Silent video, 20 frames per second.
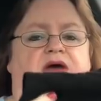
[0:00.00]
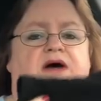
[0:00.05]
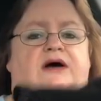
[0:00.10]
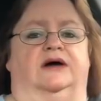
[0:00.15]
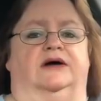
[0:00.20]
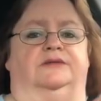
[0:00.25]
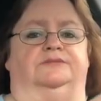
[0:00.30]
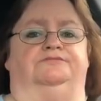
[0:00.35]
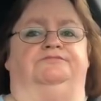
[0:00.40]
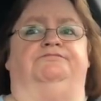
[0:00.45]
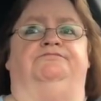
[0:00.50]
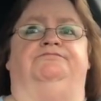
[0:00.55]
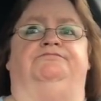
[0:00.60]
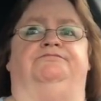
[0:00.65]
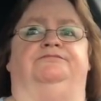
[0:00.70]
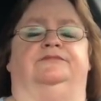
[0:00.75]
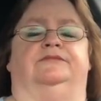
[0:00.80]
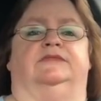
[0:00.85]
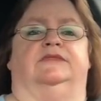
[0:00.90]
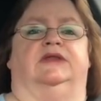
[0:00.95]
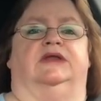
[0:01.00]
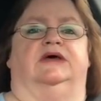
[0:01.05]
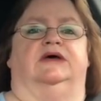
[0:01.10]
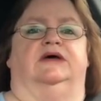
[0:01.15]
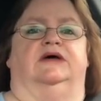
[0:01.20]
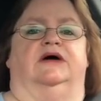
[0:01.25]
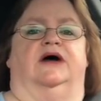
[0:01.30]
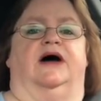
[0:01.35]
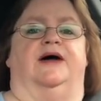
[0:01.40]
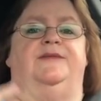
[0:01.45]

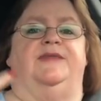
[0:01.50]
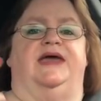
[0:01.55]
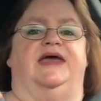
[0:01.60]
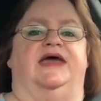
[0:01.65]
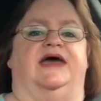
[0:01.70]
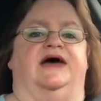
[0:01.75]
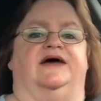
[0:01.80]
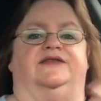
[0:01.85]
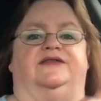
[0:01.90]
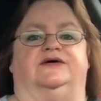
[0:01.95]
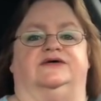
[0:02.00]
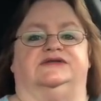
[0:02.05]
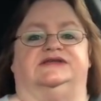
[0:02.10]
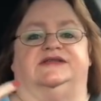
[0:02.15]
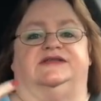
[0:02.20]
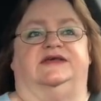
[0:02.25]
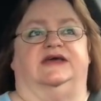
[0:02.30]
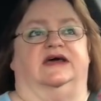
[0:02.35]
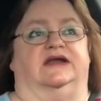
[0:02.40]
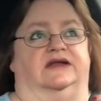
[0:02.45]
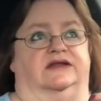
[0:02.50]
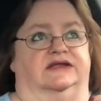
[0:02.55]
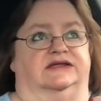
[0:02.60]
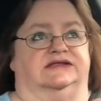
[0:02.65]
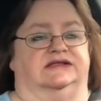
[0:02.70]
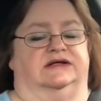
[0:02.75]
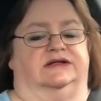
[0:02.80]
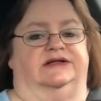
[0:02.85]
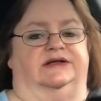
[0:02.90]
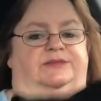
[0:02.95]
I may add those at the end of
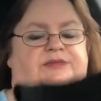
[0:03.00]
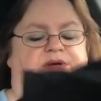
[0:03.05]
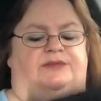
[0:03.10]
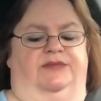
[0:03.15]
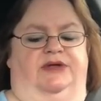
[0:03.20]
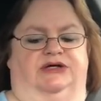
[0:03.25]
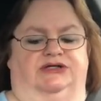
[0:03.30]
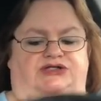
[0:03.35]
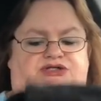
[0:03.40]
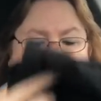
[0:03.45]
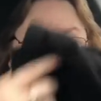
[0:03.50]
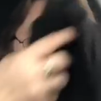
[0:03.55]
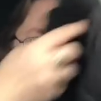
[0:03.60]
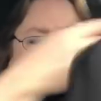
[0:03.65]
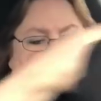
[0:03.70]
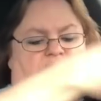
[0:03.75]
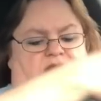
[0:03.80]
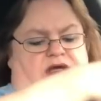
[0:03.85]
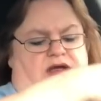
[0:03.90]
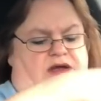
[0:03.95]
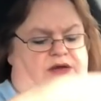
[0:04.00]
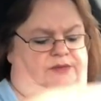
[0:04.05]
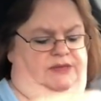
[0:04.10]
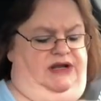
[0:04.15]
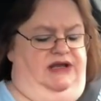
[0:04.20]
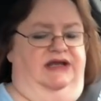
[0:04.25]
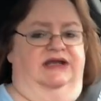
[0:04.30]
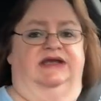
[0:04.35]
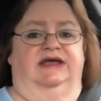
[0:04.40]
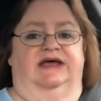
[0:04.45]
this clip. I'm not sure.
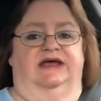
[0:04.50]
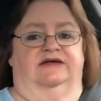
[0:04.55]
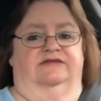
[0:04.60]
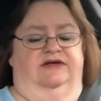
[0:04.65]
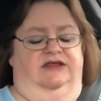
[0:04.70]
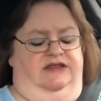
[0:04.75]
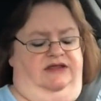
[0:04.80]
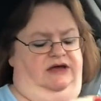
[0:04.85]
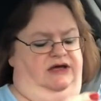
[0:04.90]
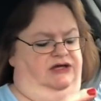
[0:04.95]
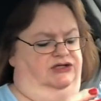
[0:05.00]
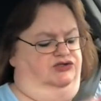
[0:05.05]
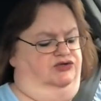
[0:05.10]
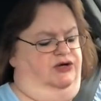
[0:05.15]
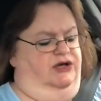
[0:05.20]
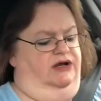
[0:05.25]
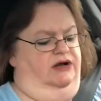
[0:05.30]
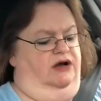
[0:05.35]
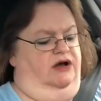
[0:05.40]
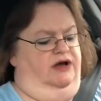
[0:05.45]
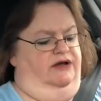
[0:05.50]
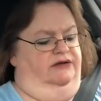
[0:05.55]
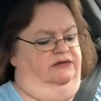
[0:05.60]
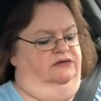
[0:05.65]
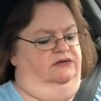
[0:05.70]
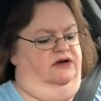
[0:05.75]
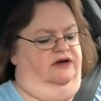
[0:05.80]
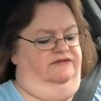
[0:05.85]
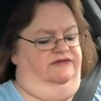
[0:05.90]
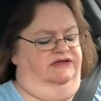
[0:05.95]
But I didn't get everything I tried
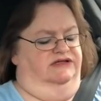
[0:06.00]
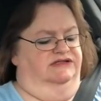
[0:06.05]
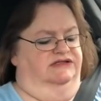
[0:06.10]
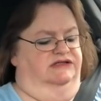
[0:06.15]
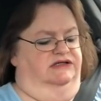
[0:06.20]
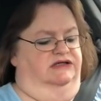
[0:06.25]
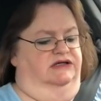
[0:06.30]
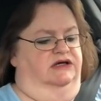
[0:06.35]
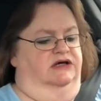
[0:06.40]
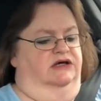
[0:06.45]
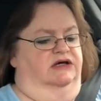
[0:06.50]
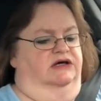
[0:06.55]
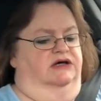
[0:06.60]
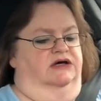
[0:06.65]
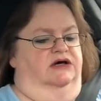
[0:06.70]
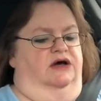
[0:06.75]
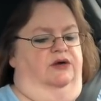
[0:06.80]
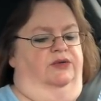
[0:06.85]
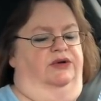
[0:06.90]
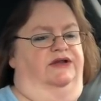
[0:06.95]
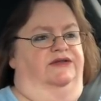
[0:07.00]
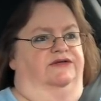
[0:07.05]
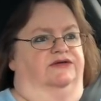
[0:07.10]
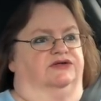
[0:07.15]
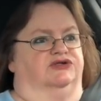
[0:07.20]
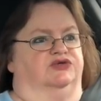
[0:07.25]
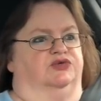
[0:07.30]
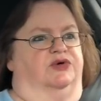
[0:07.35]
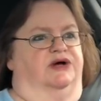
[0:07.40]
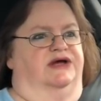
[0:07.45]
on, obviously. I went in
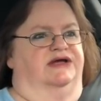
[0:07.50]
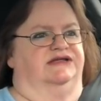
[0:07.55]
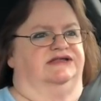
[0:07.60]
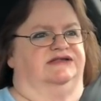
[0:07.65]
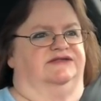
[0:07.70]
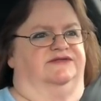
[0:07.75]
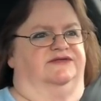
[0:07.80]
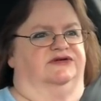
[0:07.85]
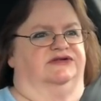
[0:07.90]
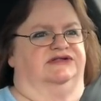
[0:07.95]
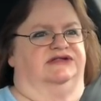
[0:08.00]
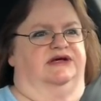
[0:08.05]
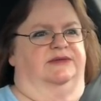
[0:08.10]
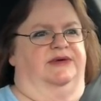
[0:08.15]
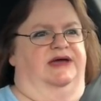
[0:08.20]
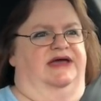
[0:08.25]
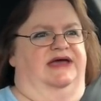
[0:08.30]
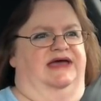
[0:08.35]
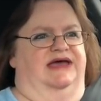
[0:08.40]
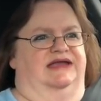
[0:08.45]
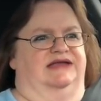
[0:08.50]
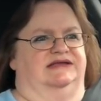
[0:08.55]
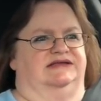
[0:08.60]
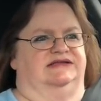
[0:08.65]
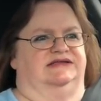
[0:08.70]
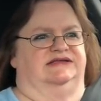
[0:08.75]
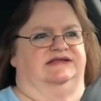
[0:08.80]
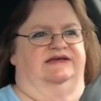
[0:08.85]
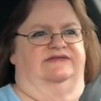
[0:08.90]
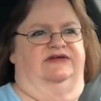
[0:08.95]
there twice. The first time I had
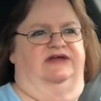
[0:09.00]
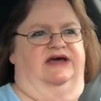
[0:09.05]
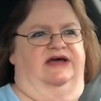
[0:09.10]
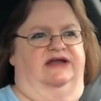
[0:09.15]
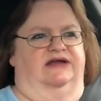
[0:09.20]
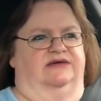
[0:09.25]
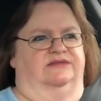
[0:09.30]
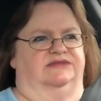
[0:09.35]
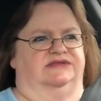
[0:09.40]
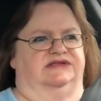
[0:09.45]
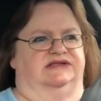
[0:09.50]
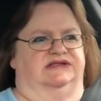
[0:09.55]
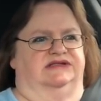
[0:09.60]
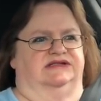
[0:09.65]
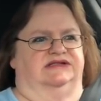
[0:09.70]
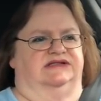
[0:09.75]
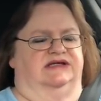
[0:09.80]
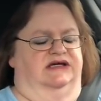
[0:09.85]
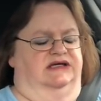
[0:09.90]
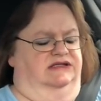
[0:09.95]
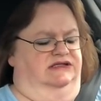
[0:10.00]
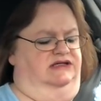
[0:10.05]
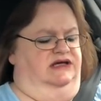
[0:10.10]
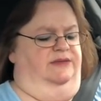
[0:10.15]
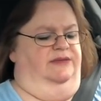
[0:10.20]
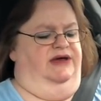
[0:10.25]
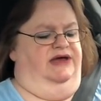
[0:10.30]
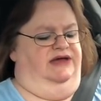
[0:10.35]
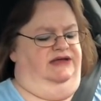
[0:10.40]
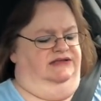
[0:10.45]
7 items, and the second
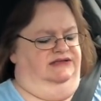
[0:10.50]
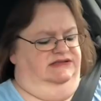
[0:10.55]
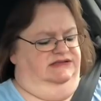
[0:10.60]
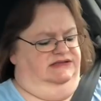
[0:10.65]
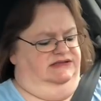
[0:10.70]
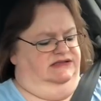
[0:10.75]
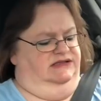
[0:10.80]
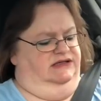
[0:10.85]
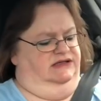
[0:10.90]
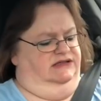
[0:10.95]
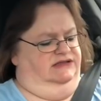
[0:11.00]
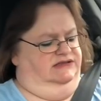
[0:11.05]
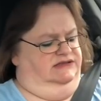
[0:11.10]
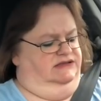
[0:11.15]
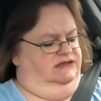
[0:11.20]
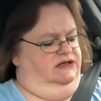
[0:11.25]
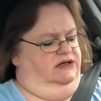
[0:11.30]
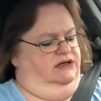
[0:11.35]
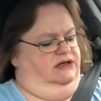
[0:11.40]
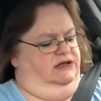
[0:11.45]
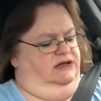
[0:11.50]
time I had 6.